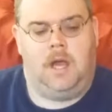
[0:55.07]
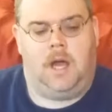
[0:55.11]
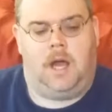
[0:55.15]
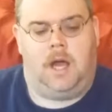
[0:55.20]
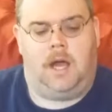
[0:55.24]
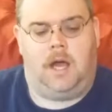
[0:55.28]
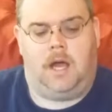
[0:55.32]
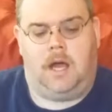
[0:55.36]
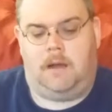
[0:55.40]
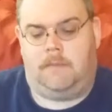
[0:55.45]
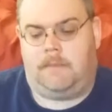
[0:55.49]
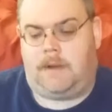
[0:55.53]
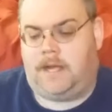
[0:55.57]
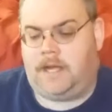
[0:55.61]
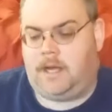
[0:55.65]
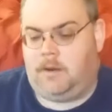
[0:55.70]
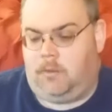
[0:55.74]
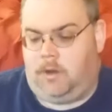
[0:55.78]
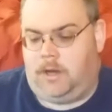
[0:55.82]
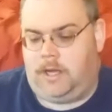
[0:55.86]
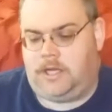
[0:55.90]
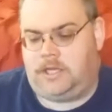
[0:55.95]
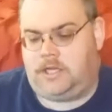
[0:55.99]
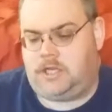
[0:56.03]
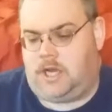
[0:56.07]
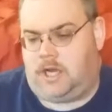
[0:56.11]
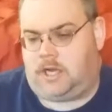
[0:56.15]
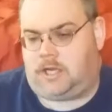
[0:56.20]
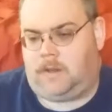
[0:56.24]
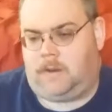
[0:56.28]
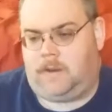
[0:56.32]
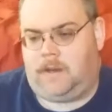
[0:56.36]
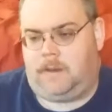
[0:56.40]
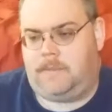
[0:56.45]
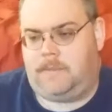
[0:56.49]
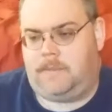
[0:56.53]
But I did want to talk
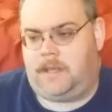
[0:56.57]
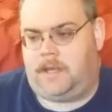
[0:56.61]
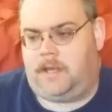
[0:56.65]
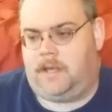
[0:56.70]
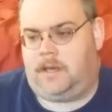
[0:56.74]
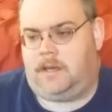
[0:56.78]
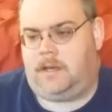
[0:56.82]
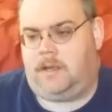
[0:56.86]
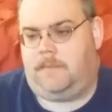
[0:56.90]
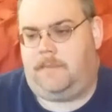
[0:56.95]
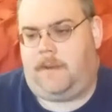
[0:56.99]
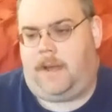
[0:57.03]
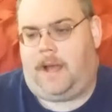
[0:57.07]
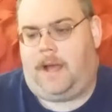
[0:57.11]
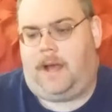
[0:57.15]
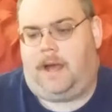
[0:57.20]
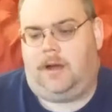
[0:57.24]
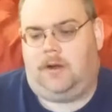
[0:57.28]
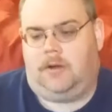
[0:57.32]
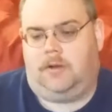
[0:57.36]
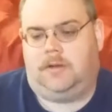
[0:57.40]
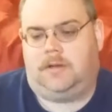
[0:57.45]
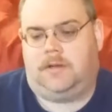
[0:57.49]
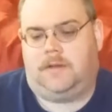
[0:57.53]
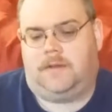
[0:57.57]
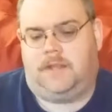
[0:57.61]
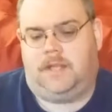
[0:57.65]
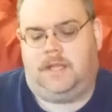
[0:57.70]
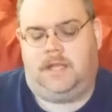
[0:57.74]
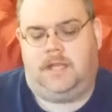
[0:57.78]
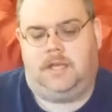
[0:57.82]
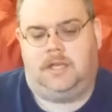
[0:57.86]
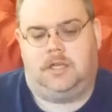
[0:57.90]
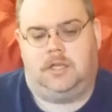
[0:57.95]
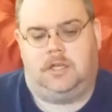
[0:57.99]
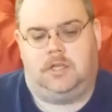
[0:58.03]
a little bit about
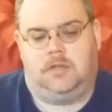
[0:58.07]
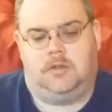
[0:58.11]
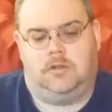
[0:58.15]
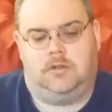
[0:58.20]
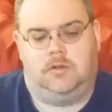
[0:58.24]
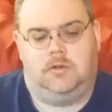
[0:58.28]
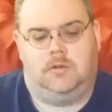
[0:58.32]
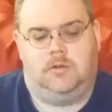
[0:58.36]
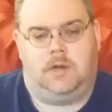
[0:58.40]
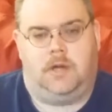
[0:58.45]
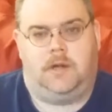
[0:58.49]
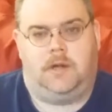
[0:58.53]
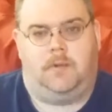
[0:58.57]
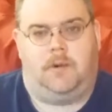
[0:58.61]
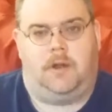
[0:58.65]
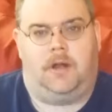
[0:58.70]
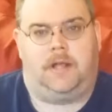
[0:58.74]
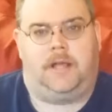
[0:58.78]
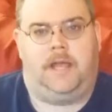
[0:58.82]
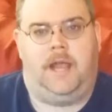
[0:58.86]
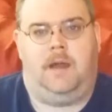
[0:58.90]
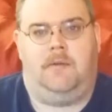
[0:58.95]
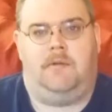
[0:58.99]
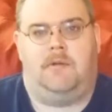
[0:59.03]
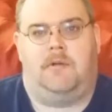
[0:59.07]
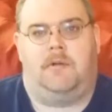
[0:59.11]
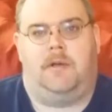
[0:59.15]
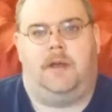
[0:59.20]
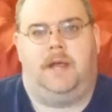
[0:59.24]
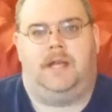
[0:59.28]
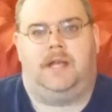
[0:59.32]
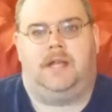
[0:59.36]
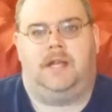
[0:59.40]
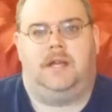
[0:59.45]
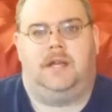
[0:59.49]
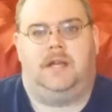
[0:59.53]
the new underwater camera
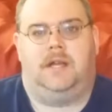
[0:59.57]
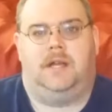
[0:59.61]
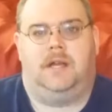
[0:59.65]
rig.